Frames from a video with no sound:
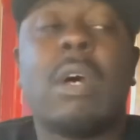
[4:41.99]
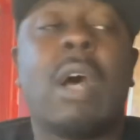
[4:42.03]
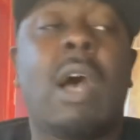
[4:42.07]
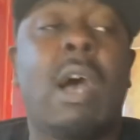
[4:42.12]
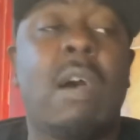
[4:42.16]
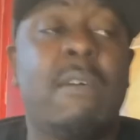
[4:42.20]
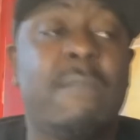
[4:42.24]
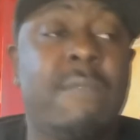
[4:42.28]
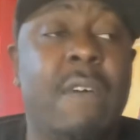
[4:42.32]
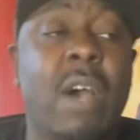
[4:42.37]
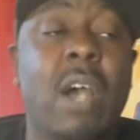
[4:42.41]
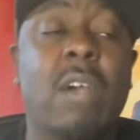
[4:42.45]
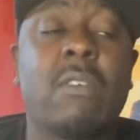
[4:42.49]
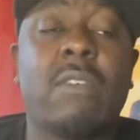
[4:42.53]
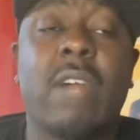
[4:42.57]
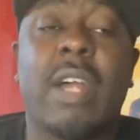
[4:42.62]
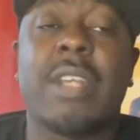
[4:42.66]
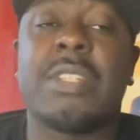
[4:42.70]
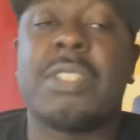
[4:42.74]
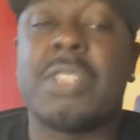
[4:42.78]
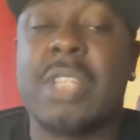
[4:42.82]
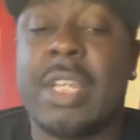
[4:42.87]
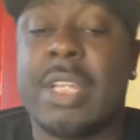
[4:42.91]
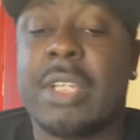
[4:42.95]
and Far Cry
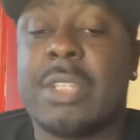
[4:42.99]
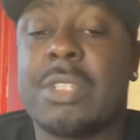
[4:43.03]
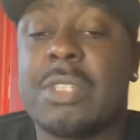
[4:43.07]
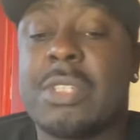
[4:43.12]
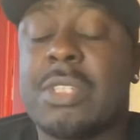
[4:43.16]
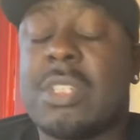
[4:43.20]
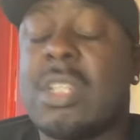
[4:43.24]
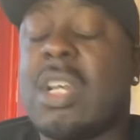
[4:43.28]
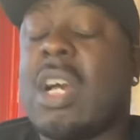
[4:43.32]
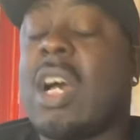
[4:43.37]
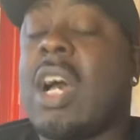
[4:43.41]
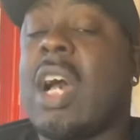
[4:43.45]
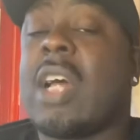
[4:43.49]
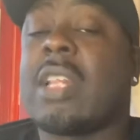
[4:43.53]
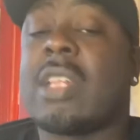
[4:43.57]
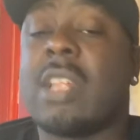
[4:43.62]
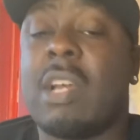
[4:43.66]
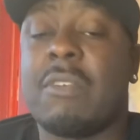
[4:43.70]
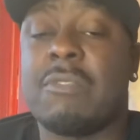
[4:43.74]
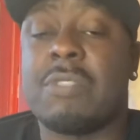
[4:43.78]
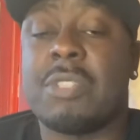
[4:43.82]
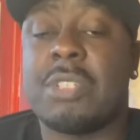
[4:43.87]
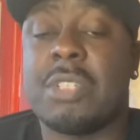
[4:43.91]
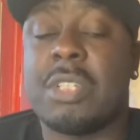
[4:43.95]
6. I'd
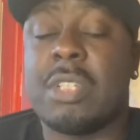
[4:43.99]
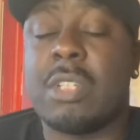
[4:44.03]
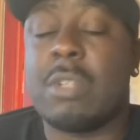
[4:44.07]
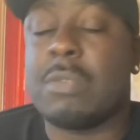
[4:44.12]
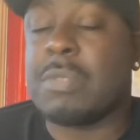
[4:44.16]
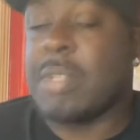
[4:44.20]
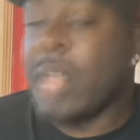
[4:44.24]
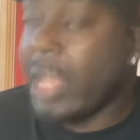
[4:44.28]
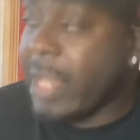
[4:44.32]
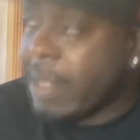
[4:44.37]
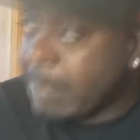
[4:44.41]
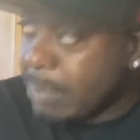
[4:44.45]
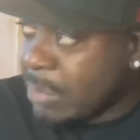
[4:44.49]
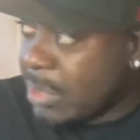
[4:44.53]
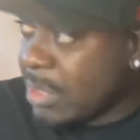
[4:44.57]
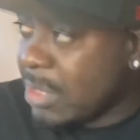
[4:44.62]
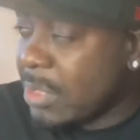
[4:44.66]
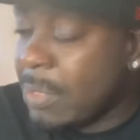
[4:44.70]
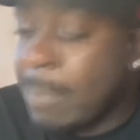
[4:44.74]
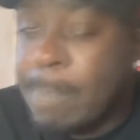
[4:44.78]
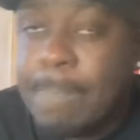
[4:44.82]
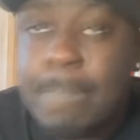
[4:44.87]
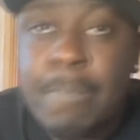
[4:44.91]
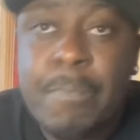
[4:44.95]
love to see those
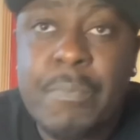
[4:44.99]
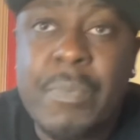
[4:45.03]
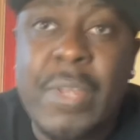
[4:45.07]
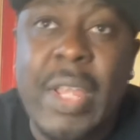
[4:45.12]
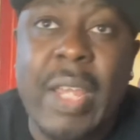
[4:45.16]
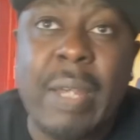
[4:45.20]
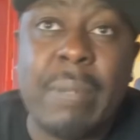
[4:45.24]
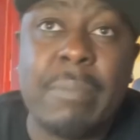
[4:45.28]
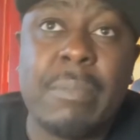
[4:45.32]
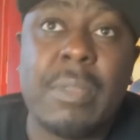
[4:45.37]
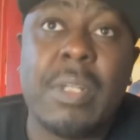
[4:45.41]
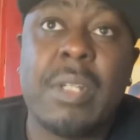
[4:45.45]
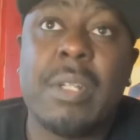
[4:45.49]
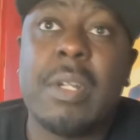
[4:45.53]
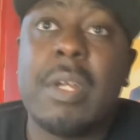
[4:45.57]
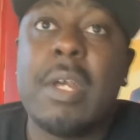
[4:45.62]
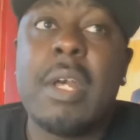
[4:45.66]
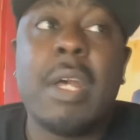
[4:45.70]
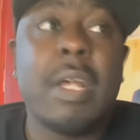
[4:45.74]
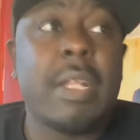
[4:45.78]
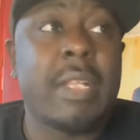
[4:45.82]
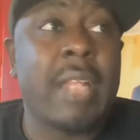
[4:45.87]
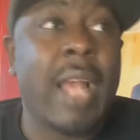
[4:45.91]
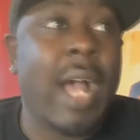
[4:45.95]
games. Yeah.
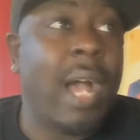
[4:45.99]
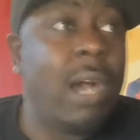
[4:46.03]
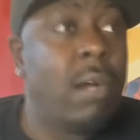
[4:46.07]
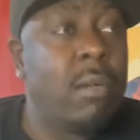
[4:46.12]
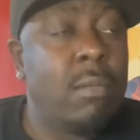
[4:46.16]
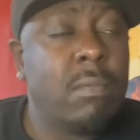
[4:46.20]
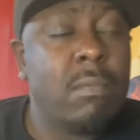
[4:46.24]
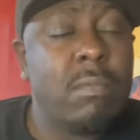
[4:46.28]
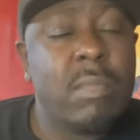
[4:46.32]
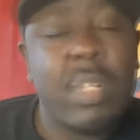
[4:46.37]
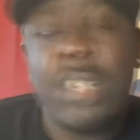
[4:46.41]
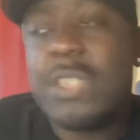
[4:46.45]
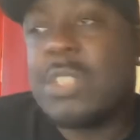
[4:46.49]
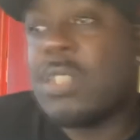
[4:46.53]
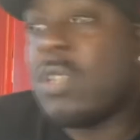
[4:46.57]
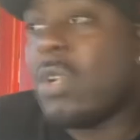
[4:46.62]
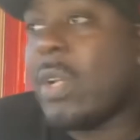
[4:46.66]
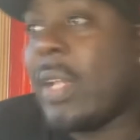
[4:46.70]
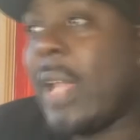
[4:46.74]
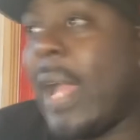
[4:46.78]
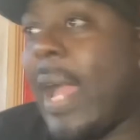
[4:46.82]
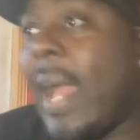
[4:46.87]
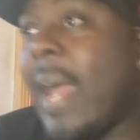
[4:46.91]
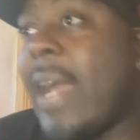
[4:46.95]
Now, let's
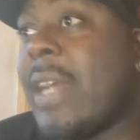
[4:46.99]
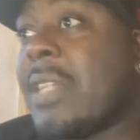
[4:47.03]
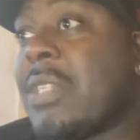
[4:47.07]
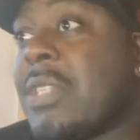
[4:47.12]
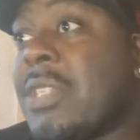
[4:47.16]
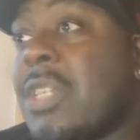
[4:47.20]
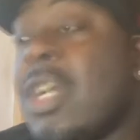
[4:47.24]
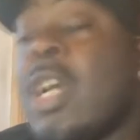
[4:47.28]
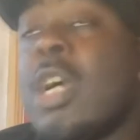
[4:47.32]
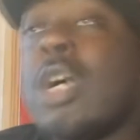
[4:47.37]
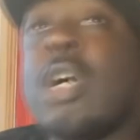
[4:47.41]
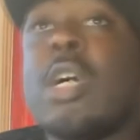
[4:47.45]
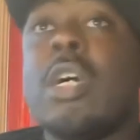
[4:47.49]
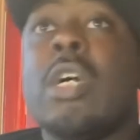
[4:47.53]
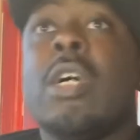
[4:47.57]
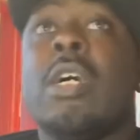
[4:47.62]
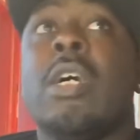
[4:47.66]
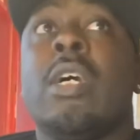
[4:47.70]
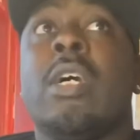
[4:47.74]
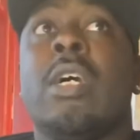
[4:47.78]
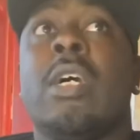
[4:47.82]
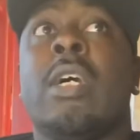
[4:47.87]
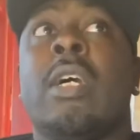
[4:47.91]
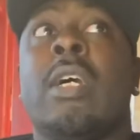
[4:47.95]
look at...
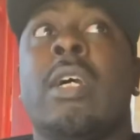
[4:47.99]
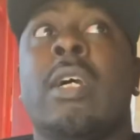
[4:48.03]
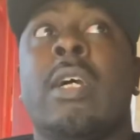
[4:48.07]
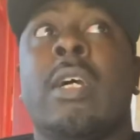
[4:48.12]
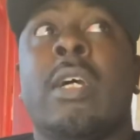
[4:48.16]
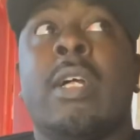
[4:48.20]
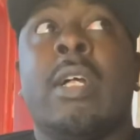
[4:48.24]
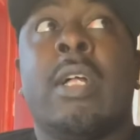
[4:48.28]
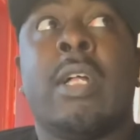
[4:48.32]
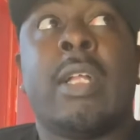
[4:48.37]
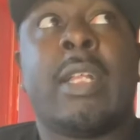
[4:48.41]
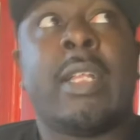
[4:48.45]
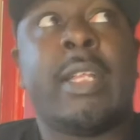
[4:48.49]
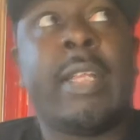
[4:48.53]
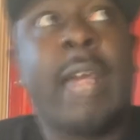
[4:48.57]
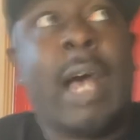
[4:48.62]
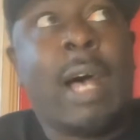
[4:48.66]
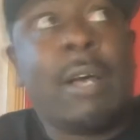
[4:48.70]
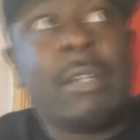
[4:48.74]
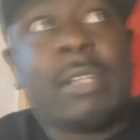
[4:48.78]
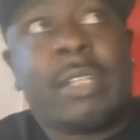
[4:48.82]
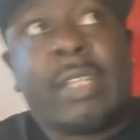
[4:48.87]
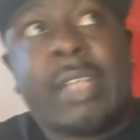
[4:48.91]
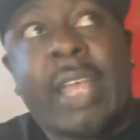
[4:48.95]

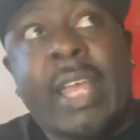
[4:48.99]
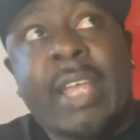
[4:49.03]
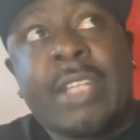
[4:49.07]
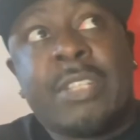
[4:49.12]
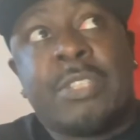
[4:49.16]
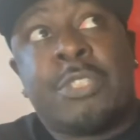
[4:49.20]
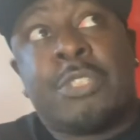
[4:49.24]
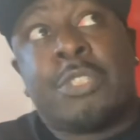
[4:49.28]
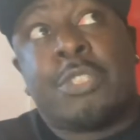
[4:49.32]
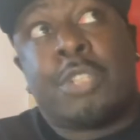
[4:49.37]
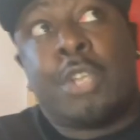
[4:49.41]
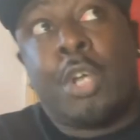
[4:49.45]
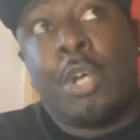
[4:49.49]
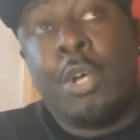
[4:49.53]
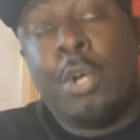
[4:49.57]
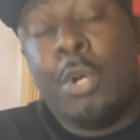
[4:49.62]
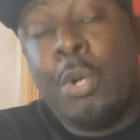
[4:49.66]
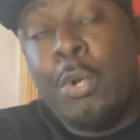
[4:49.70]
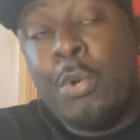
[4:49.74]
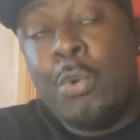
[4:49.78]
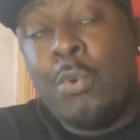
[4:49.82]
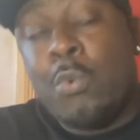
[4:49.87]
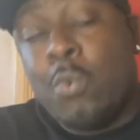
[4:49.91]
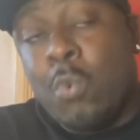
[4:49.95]
Now, there's
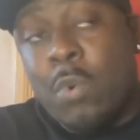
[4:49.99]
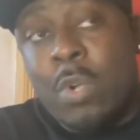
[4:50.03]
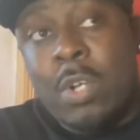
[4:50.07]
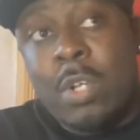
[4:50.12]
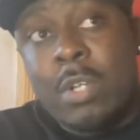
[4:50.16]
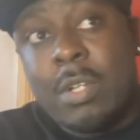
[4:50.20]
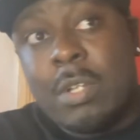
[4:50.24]
two